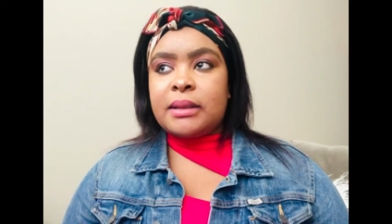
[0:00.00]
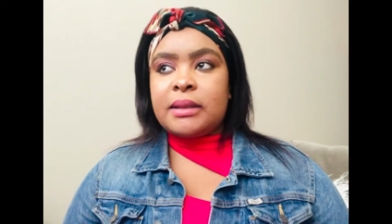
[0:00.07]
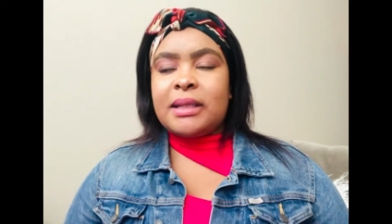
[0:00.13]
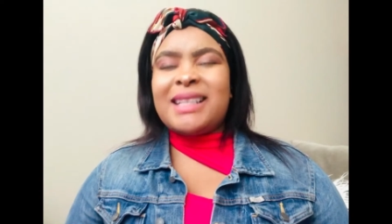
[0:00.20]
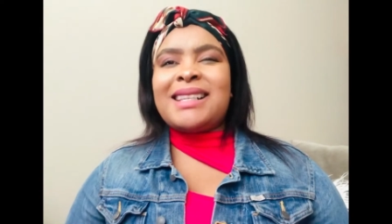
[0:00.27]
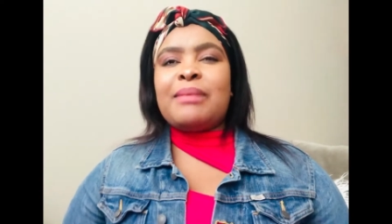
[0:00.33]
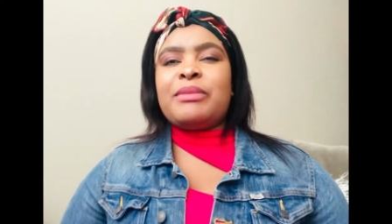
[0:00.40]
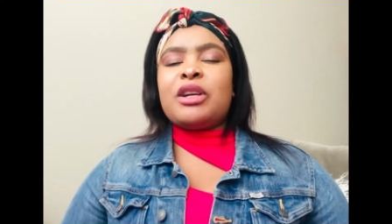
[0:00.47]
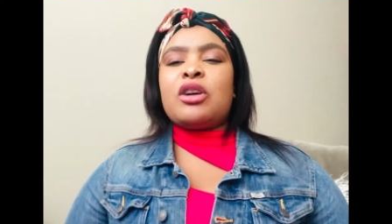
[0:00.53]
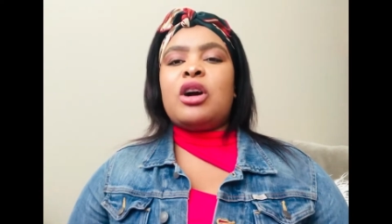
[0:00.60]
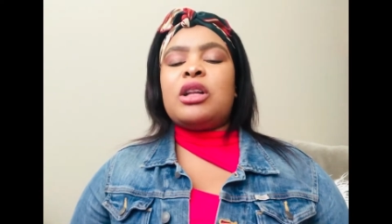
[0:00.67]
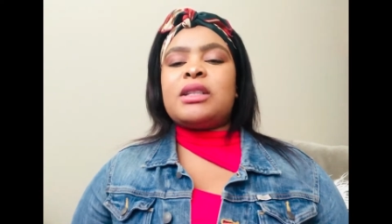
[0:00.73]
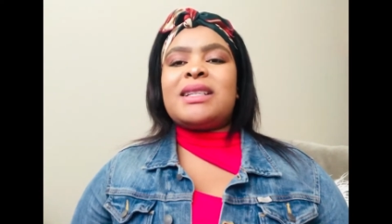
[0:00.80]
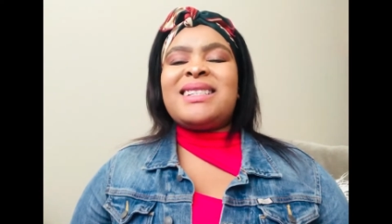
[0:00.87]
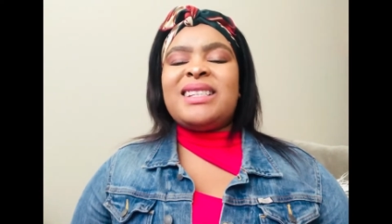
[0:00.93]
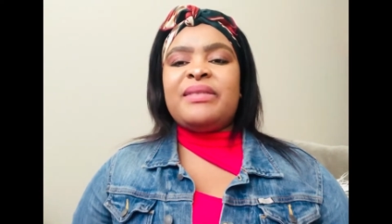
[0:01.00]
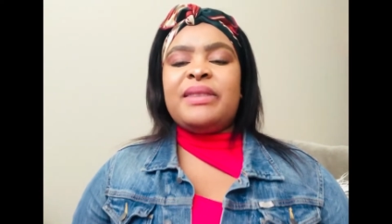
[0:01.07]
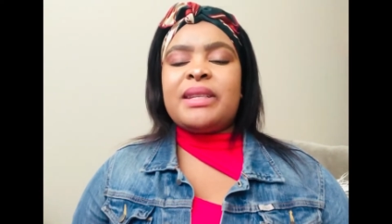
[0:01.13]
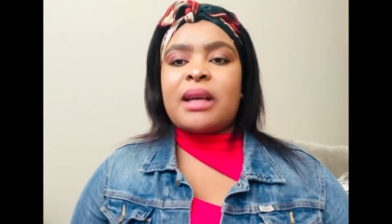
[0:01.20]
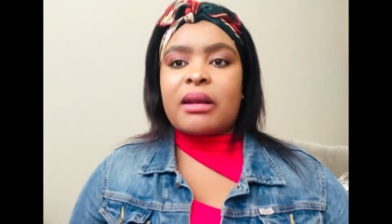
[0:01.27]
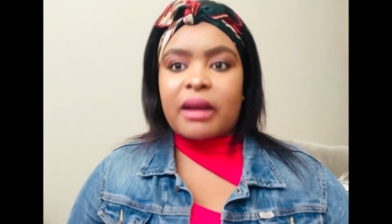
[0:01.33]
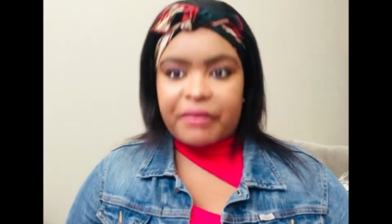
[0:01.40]
There's something called TV
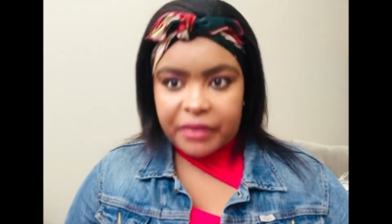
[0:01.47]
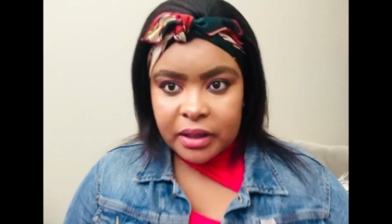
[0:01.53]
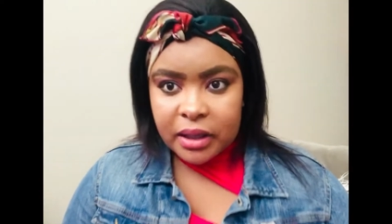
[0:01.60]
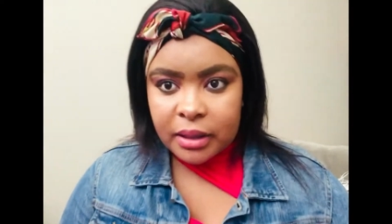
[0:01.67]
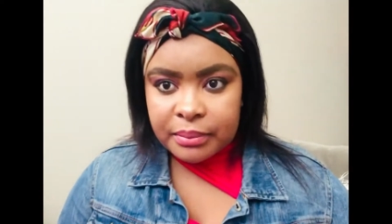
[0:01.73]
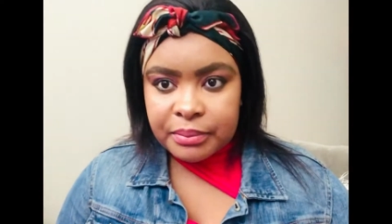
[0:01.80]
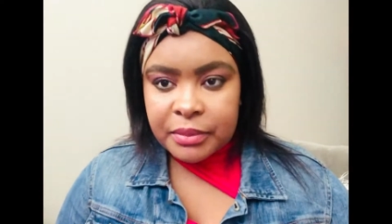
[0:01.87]
South Africa.